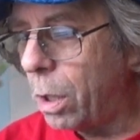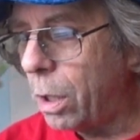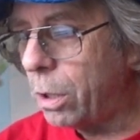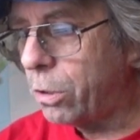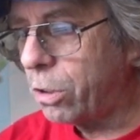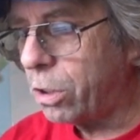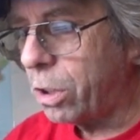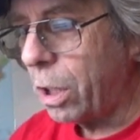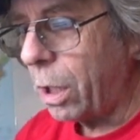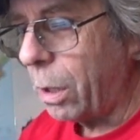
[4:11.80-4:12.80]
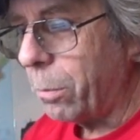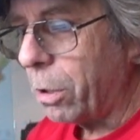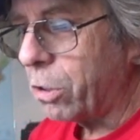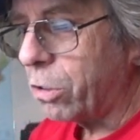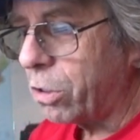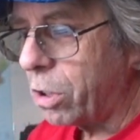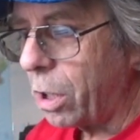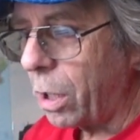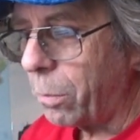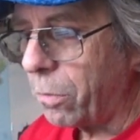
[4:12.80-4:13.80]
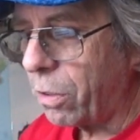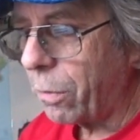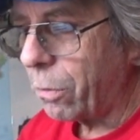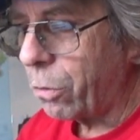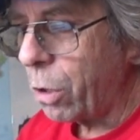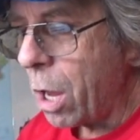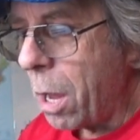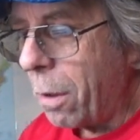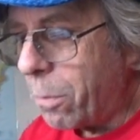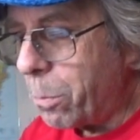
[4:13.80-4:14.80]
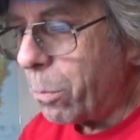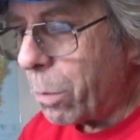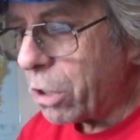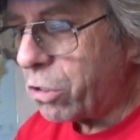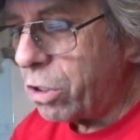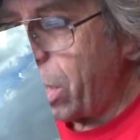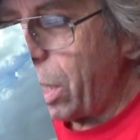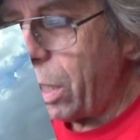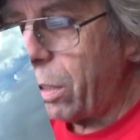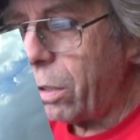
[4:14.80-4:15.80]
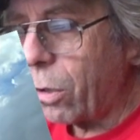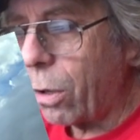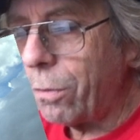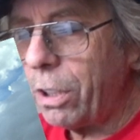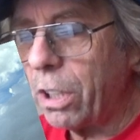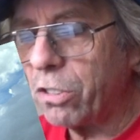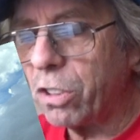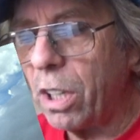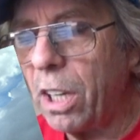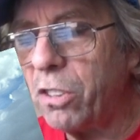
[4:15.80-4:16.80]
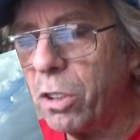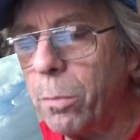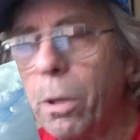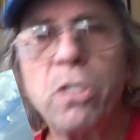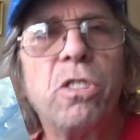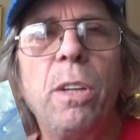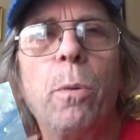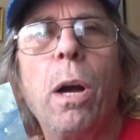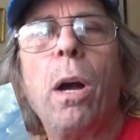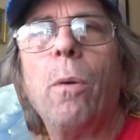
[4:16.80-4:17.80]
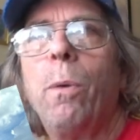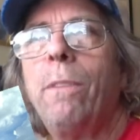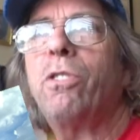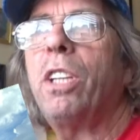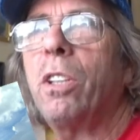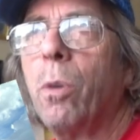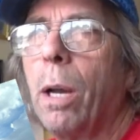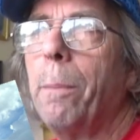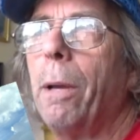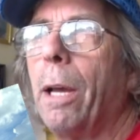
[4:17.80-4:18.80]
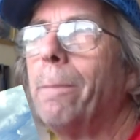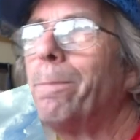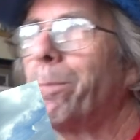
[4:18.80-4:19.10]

Let's see. Must see. Favorite food? Must see RV destination. Must see. Well, we've seen quite a bit.